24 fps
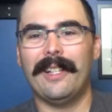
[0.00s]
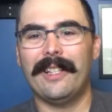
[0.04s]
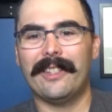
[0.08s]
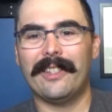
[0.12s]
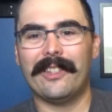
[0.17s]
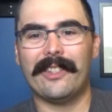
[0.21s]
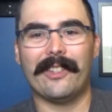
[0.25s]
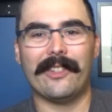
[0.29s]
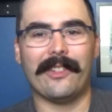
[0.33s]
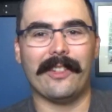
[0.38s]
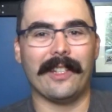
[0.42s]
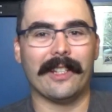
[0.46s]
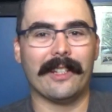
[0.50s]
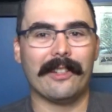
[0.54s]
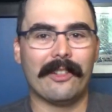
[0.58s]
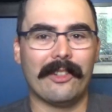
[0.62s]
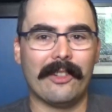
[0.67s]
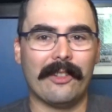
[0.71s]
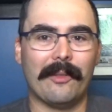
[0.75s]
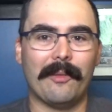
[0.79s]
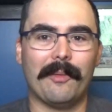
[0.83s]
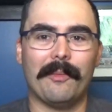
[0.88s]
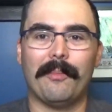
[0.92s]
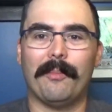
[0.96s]

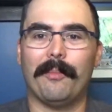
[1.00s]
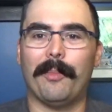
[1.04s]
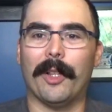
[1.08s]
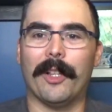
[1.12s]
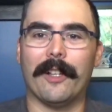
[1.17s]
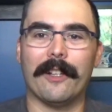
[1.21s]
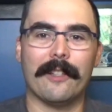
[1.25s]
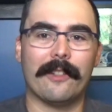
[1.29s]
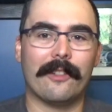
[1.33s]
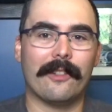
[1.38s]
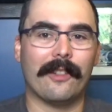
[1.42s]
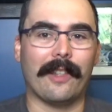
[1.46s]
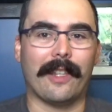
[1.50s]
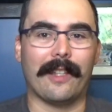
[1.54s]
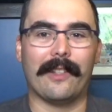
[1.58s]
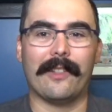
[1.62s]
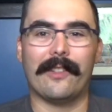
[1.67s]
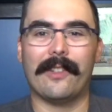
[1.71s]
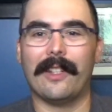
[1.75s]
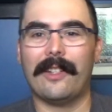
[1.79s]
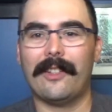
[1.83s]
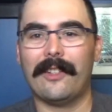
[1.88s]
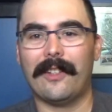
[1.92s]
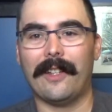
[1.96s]
6 plus, like
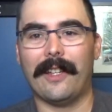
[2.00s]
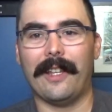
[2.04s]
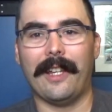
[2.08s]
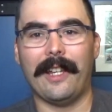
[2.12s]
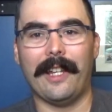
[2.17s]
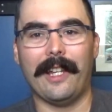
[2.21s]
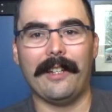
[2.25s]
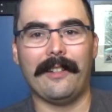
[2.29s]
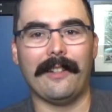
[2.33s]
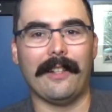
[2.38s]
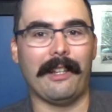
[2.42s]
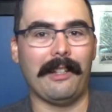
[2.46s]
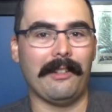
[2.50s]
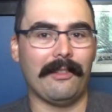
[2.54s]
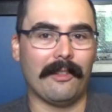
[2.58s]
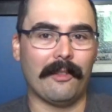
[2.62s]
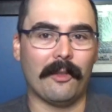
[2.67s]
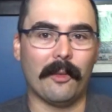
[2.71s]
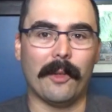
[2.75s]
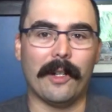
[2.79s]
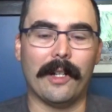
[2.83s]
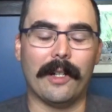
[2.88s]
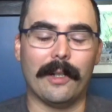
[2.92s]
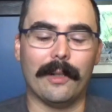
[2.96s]
6 to 8, 8 to
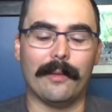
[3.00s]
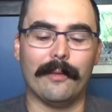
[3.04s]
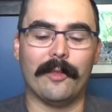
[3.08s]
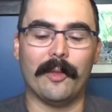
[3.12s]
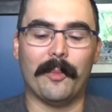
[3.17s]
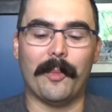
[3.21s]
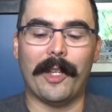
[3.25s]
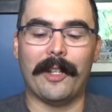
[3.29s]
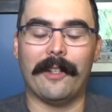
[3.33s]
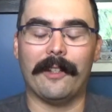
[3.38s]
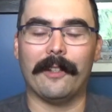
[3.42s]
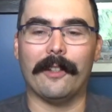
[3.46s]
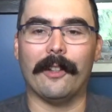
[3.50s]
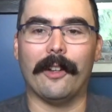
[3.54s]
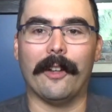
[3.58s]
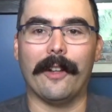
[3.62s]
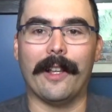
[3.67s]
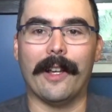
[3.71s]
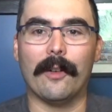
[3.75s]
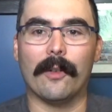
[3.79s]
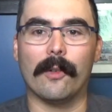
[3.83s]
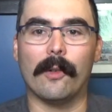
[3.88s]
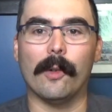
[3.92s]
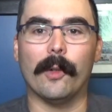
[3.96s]
12, depending on
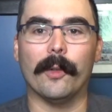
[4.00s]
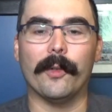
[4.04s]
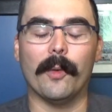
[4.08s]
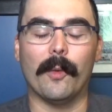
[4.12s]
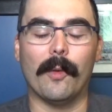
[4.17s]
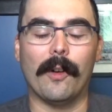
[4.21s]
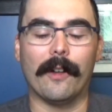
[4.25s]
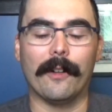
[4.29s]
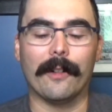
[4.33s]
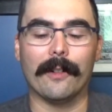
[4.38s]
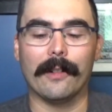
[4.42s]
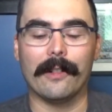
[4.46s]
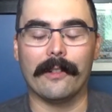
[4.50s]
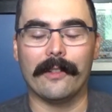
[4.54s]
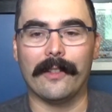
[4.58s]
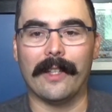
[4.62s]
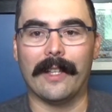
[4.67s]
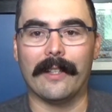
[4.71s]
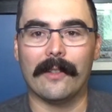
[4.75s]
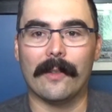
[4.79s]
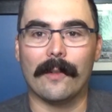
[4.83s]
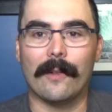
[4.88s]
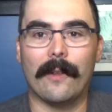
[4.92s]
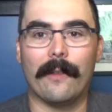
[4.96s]
how cold the water is,
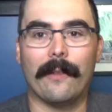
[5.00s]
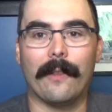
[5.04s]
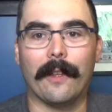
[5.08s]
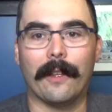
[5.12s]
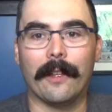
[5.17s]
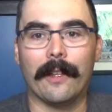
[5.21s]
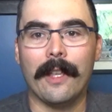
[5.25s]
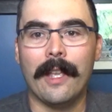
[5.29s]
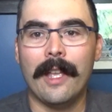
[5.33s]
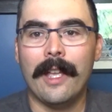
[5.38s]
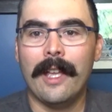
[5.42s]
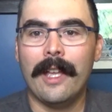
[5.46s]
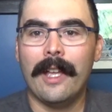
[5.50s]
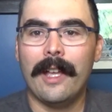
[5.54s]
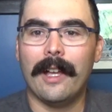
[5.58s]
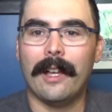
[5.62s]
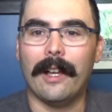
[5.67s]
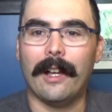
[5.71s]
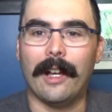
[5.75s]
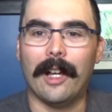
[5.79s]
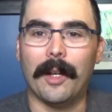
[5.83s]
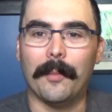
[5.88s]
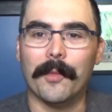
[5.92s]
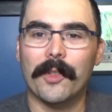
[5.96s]
that sort of thing.
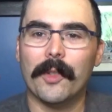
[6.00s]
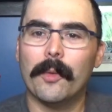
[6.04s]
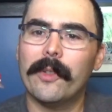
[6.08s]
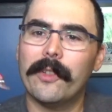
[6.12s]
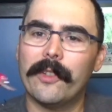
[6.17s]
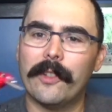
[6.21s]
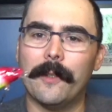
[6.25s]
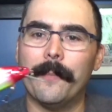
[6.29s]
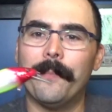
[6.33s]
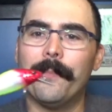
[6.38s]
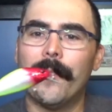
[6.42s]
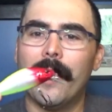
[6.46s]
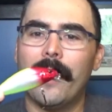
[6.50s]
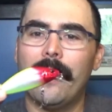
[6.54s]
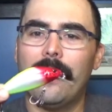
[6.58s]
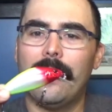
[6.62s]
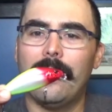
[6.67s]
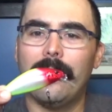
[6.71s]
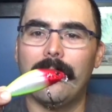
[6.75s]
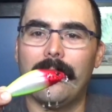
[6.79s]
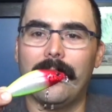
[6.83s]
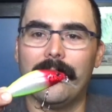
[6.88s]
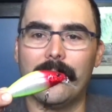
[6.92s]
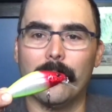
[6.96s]
So we'll see.
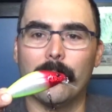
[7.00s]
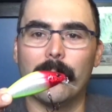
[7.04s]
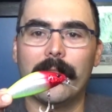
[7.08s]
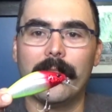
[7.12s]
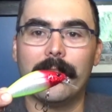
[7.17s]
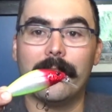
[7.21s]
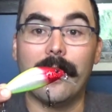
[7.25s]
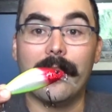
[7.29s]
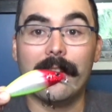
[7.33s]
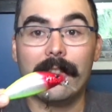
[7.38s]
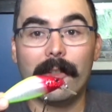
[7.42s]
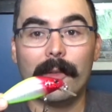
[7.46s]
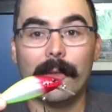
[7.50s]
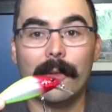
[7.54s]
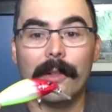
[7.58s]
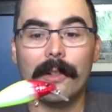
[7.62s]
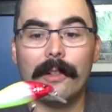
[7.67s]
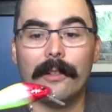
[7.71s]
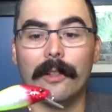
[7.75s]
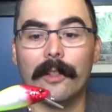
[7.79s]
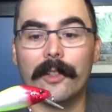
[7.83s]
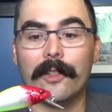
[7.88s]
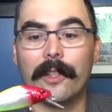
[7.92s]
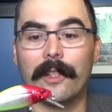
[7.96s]
It's a really nice
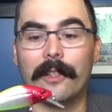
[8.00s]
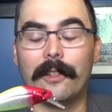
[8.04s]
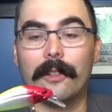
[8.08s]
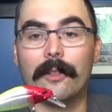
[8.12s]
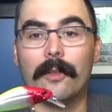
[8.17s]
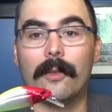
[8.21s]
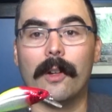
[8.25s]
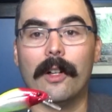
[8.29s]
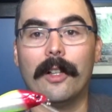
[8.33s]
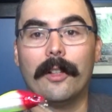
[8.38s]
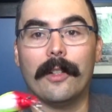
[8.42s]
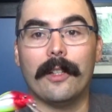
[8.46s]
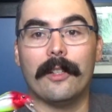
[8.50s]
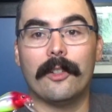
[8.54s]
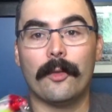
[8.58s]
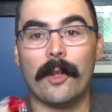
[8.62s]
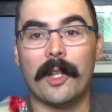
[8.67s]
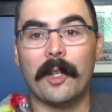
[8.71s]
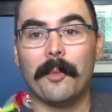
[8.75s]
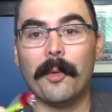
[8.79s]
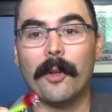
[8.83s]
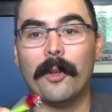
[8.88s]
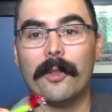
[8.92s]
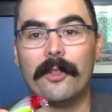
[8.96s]
lure. Looks like good quality.
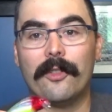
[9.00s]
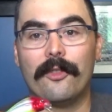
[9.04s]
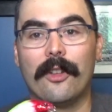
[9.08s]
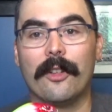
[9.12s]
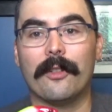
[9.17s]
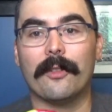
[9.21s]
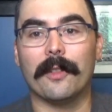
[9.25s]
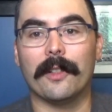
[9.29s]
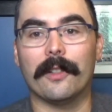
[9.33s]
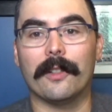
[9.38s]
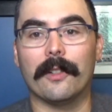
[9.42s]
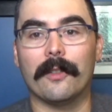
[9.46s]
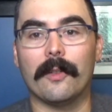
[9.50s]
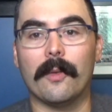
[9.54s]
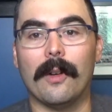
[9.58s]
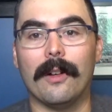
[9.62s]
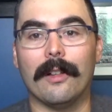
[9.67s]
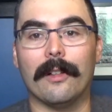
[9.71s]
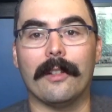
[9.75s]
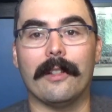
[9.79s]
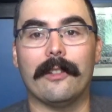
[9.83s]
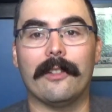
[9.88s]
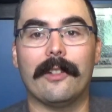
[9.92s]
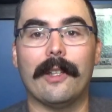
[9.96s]
Strike Pro is generally good
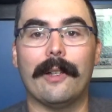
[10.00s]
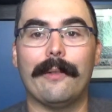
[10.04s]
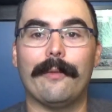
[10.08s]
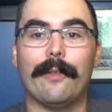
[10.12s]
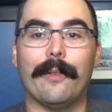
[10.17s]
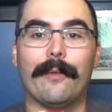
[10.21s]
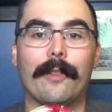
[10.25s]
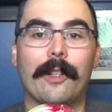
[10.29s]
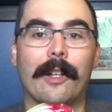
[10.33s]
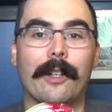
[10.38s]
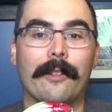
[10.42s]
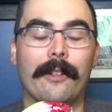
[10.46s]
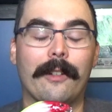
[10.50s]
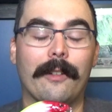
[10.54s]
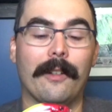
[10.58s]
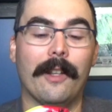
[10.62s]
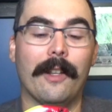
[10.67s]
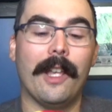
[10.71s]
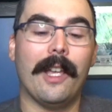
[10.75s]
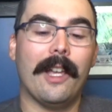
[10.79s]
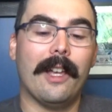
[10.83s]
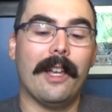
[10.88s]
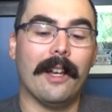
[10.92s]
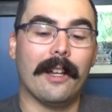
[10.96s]
quality stuff. I've gotten
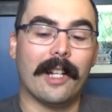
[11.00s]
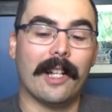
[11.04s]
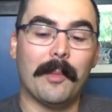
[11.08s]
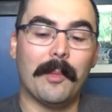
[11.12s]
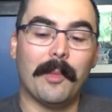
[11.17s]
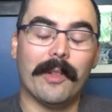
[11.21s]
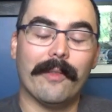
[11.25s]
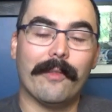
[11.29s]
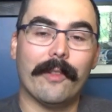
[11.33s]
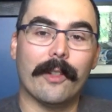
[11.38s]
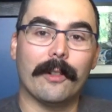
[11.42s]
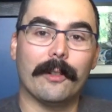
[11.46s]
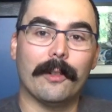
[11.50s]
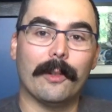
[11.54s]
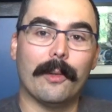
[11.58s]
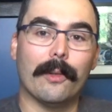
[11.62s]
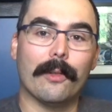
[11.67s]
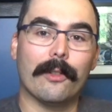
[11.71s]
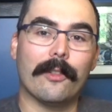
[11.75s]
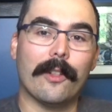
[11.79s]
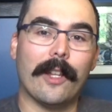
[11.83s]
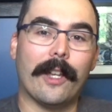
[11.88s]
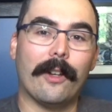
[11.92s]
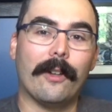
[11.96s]
a couple of their
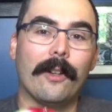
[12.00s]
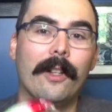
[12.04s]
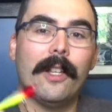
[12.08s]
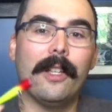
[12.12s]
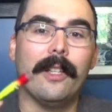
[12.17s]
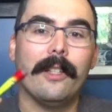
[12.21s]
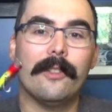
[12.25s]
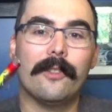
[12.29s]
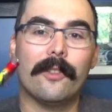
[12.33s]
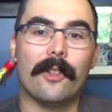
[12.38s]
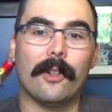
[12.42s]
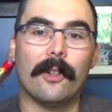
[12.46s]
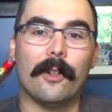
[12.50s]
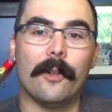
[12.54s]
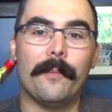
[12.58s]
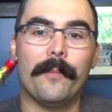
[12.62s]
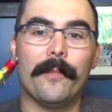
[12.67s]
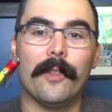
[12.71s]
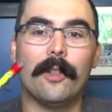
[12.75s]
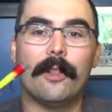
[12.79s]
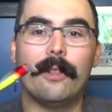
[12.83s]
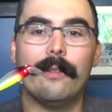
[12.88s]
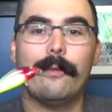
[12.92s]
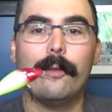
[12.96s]
lures now, so
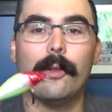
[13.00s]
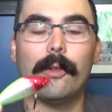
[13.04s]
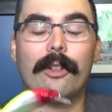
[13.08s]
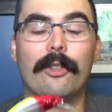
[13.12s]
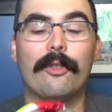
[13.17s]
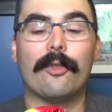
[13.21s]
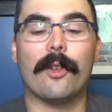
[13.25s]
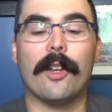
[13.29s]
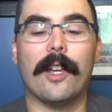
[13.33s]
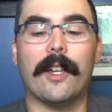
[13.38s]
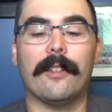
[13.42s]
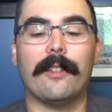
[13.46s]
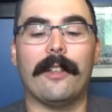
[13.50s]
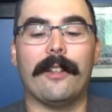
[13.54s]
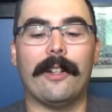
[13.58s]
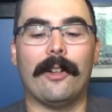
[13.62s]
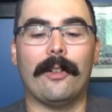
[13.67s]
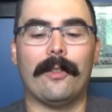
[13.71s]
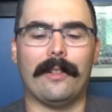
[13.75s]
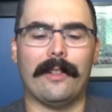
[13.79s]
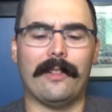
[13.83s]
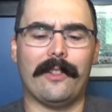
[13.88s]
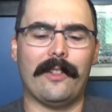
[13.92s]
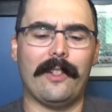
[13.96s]
looking forward to trying that
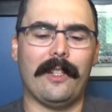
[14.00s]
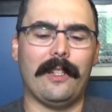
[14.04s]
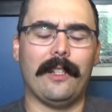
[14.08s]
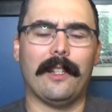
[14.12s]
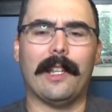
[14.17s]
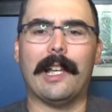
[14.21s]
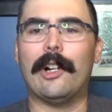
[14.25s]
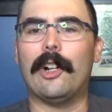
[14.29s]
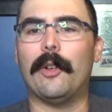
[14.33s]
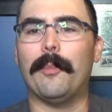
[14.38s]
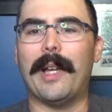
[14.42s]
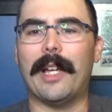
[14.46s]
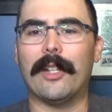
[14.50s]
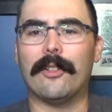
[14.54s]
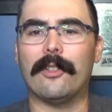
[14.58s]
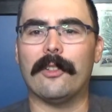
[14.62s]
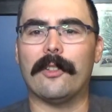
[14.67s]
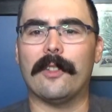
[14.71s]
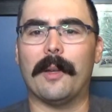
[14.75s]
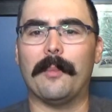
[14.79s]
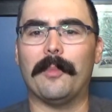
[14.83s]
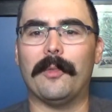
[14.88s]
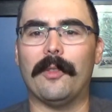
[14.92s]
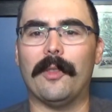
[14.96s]
out and seeing how it
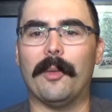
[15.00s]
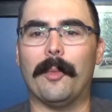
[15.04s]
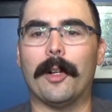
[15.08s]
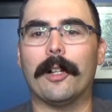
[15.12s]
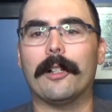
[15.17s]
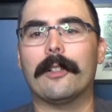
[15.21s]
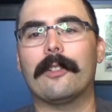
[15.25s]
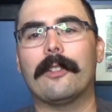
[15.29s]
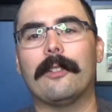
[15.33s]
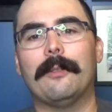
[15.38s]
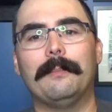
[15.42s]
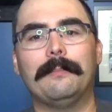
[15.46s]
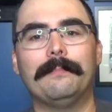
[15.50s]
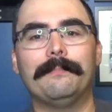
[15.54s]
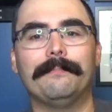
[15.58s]
matches up to the box.